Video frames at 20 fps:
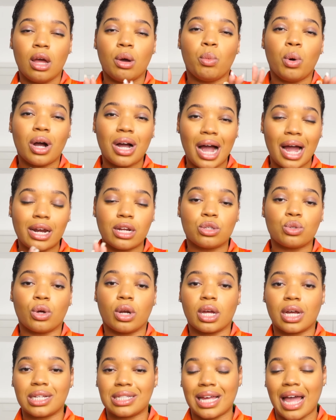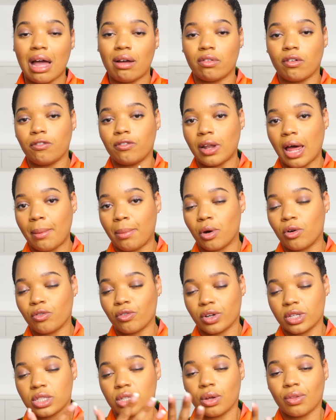Well, kind of, sort of, because they have a flap
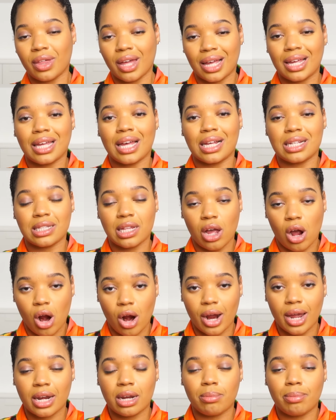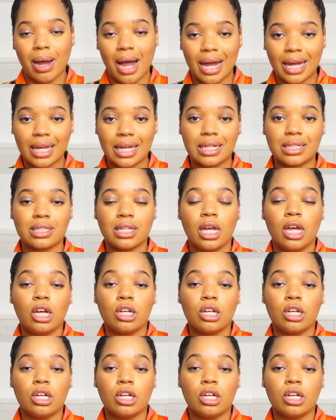over it. So that, yes, they are hidden pockets.